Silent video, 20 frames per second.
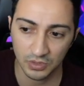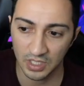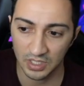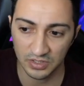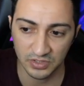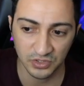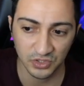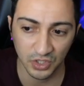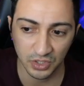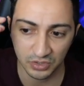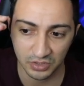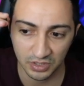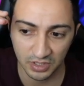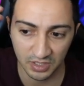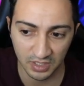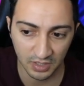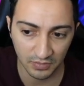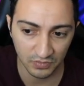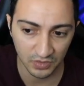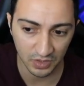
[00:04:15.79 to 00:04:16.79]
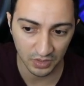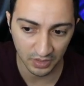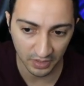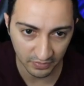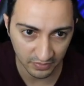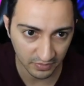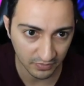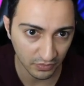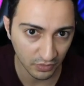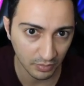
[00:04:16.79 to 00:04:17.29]
it's not going to give you
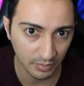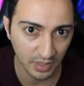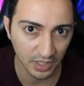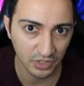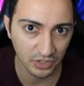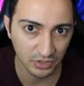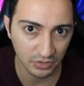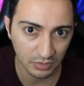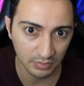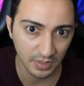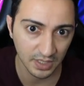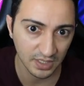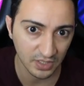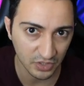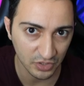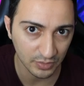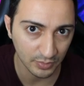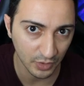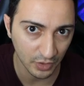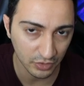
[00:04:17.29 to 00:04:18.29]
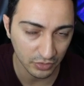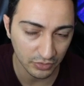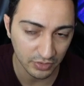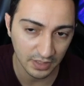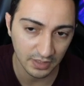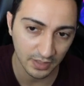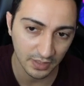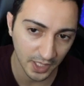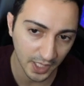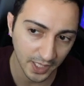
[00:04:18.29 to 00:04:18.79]
enough information to make a smart
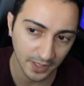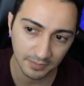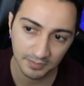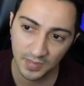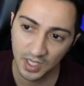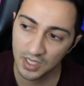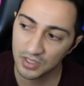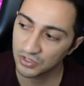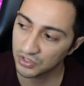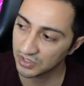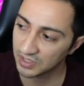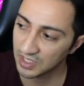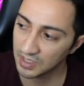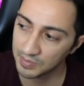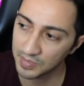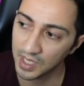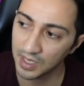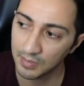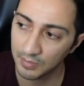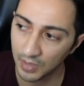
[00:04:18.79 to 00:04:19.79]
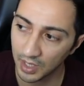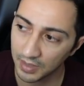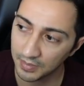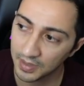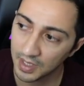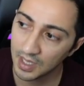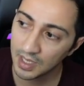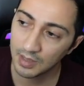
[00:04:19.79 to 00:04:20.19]
trade. All right, just keep that in mind.